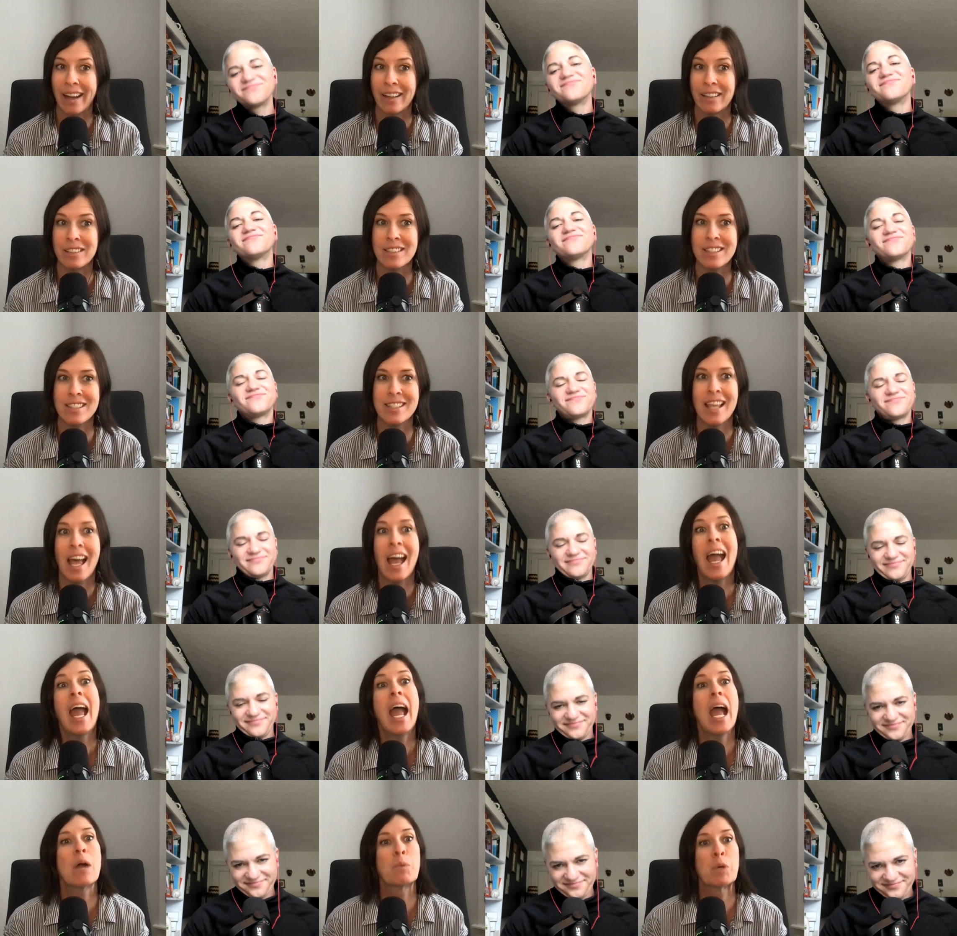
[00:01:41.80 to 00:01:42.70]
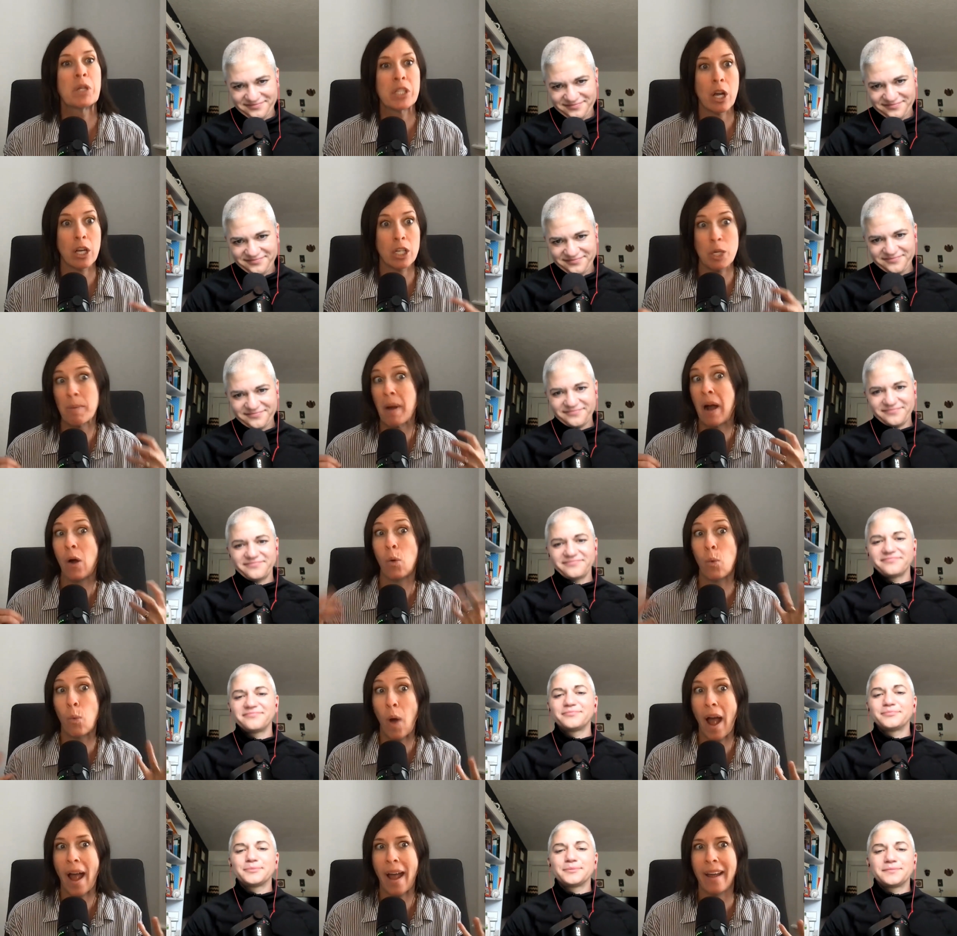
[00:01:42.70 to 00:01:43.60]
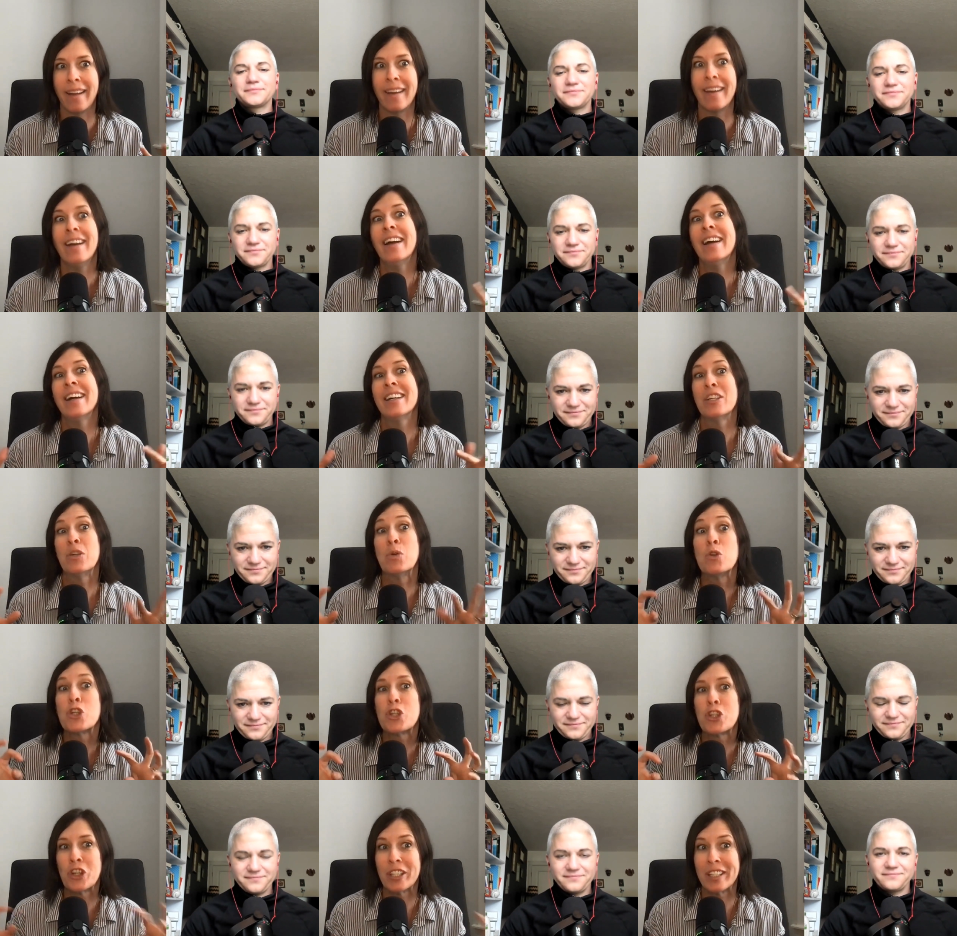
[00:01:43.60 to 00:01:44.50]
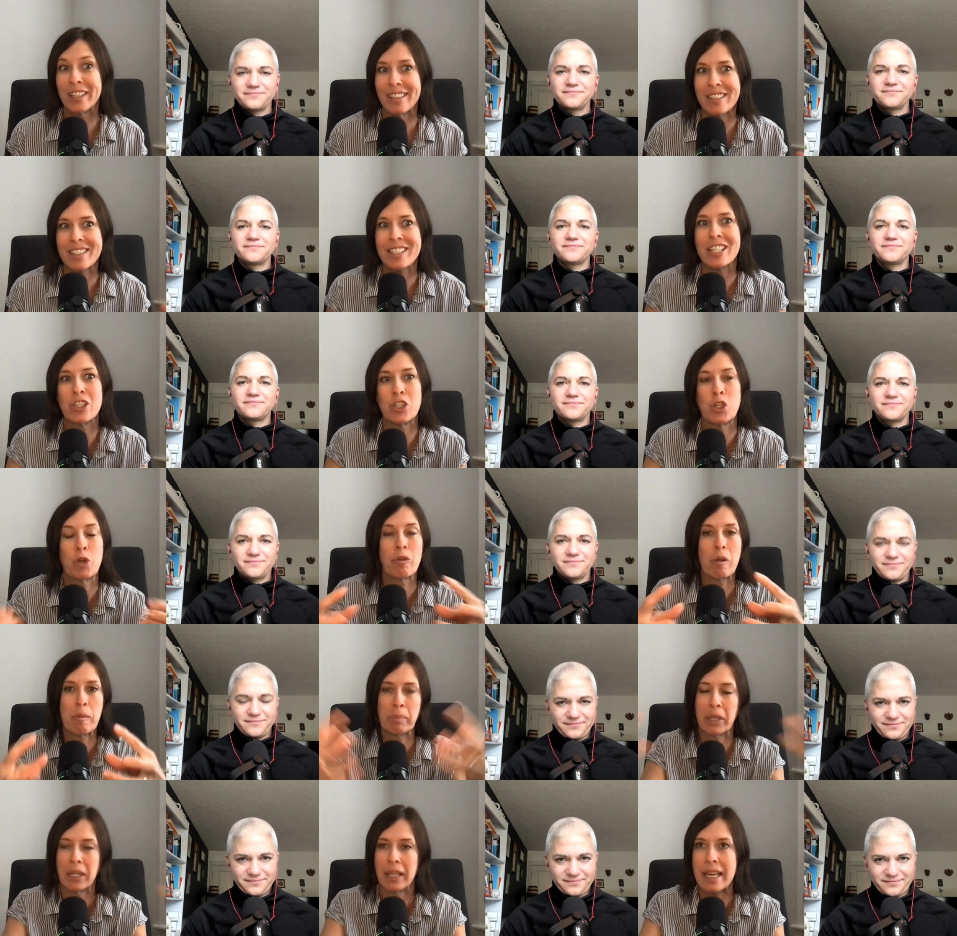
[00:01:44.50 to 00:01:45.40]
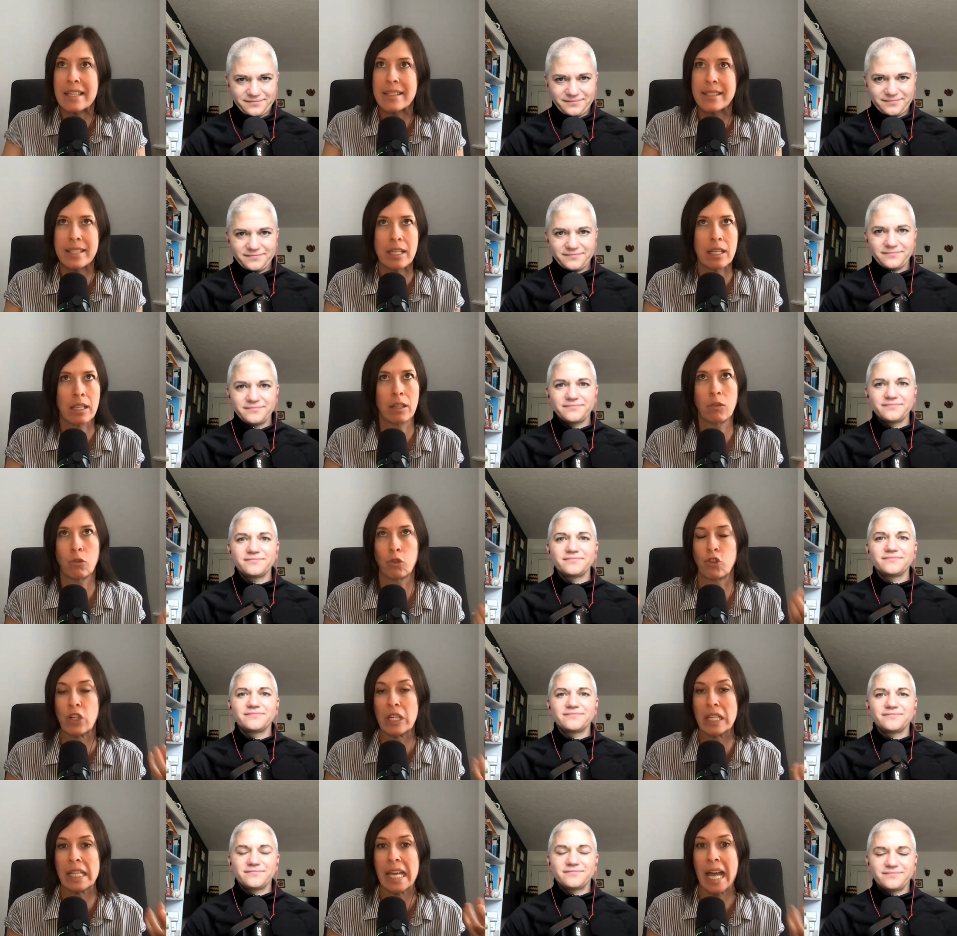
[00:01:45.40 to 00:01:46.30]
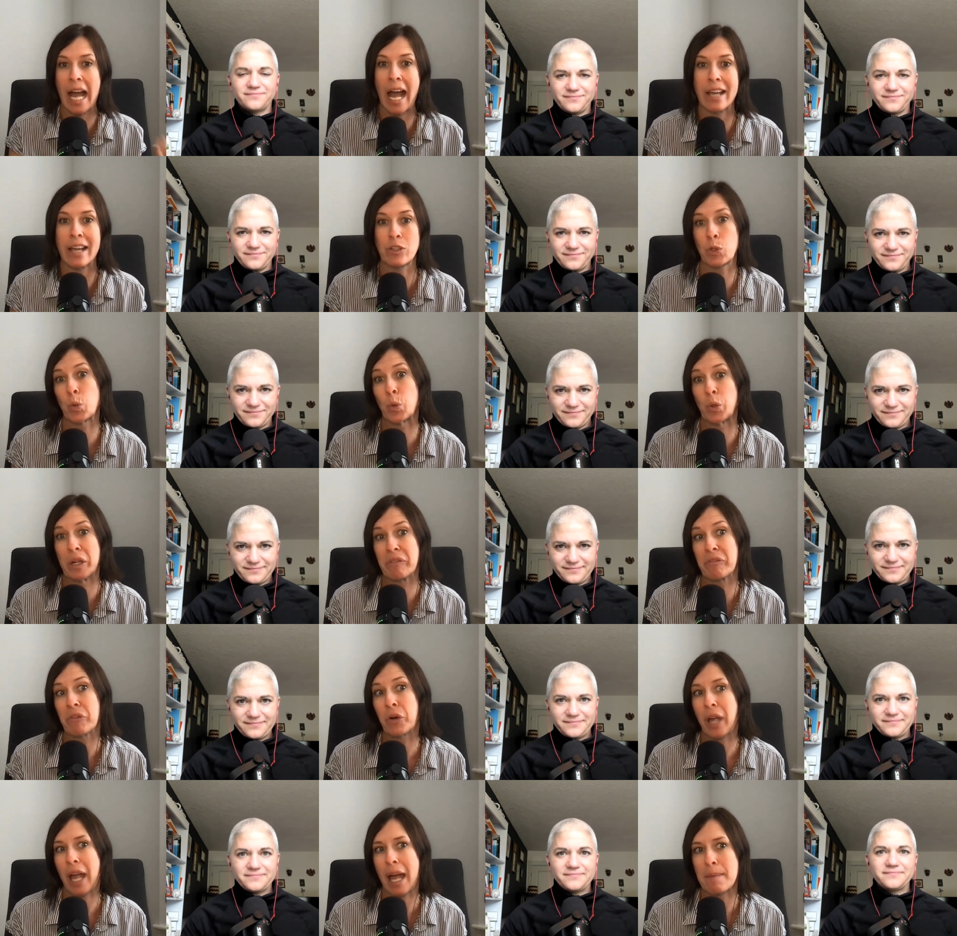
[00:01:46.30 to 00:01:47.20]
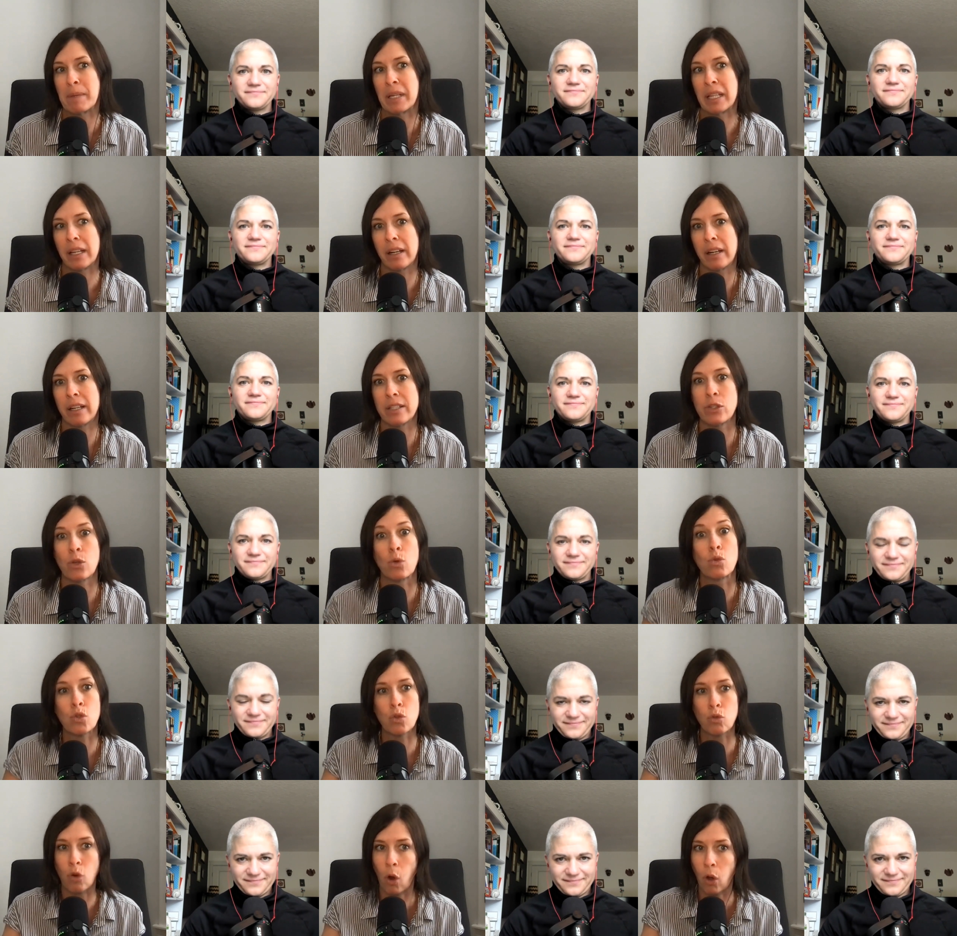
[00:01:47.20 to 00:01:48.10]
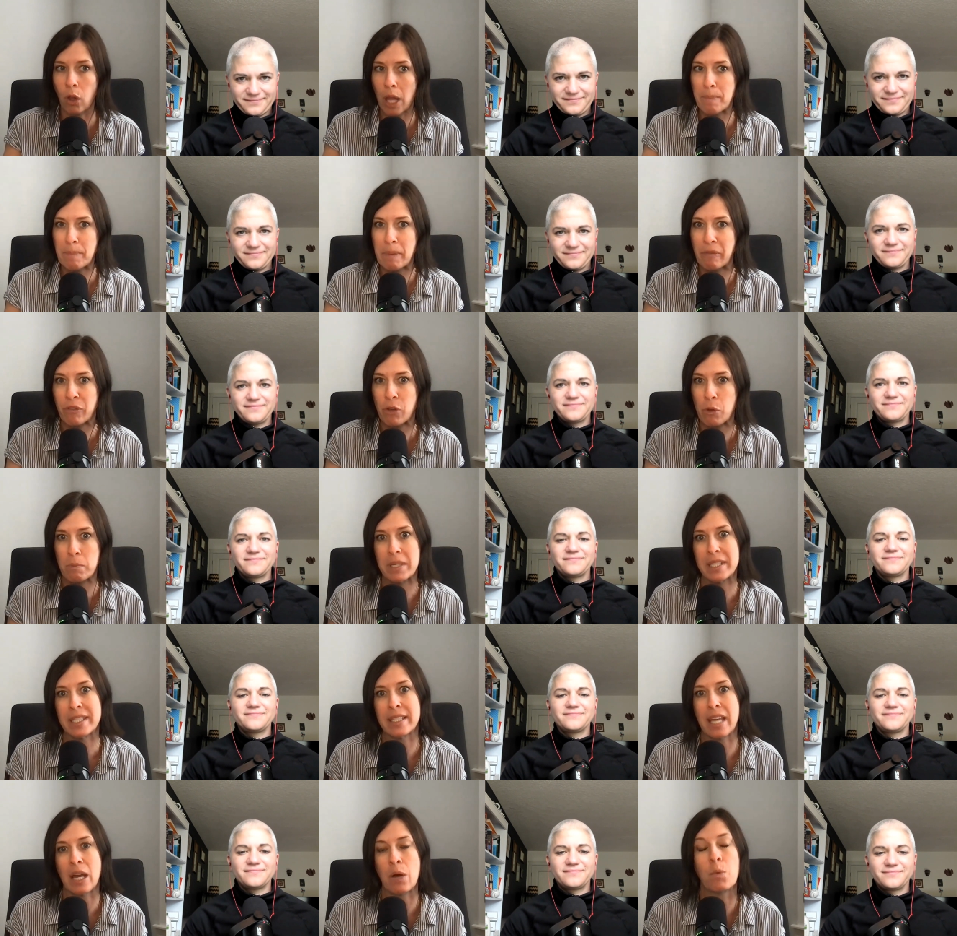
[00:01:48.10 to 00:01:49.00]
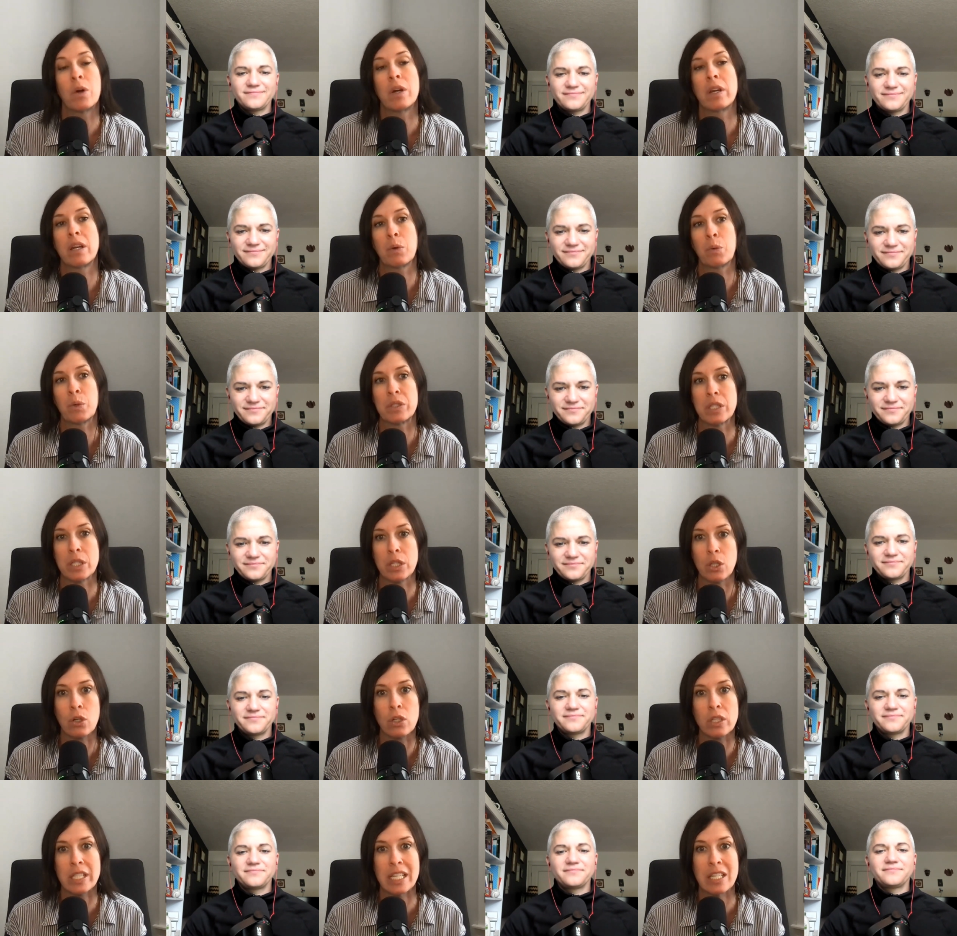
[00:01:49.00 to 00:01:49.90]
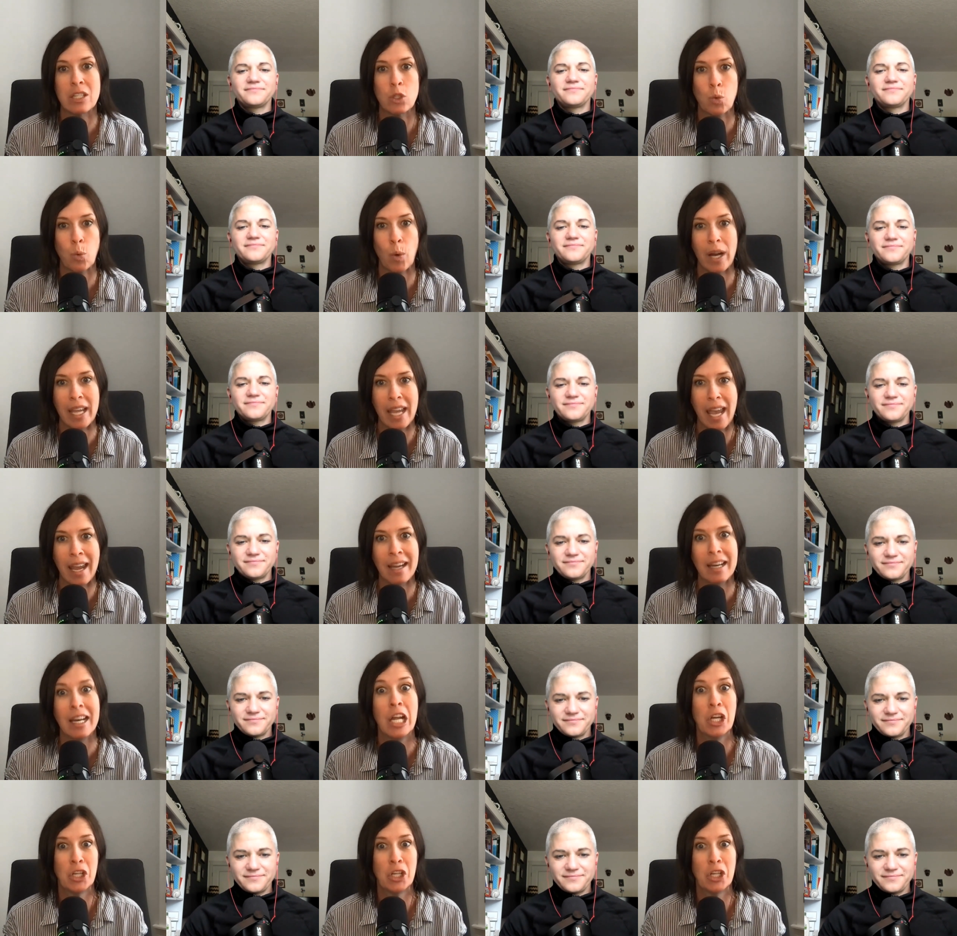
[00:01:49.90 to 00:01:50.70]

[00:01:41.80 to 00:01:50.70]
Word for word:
Speaker 1: IELTS, and we talked about why you shouldn't because you're replacing really high scoring vocabulary. So scroll up if you missed that one. It was 1328.